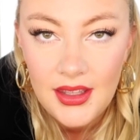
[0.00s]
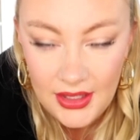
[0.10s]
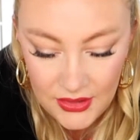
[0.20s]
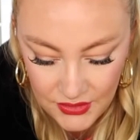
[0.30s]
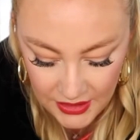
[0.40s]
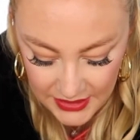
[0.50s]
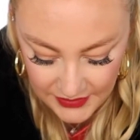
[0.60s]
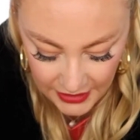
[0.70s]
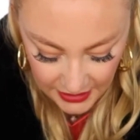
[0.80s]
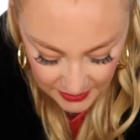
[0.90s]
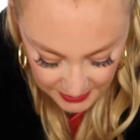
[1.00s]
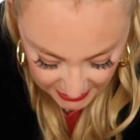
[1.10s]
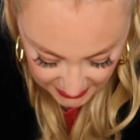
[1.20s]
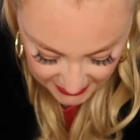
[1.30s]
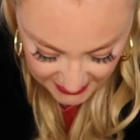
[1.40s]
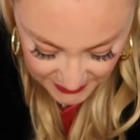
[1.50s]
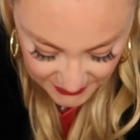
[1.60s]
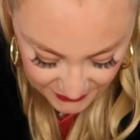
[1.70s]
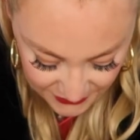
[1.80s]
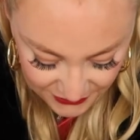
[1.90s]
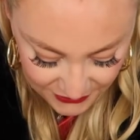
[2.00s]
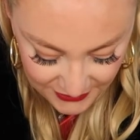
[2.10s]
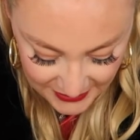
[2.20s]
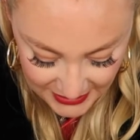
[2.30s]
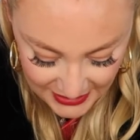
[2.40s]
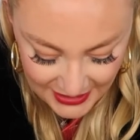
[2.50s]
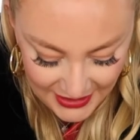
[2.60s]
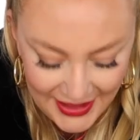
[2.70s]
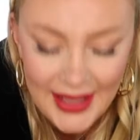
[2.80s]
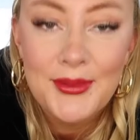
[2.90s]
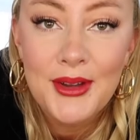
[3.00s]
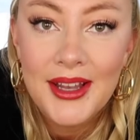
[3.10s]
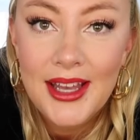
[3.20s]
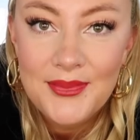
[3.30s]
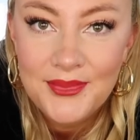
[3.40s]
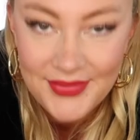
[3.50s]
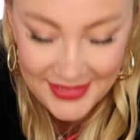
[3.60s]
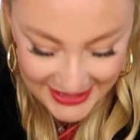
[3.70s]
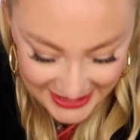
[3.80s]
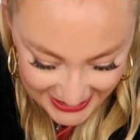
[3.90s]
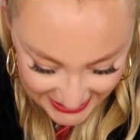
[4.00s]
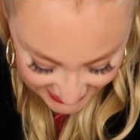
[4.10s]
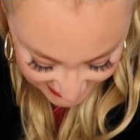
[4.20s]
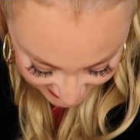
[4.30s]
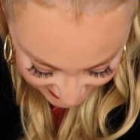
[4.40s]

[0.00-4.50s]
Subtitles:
extra as fuck because I am who I am.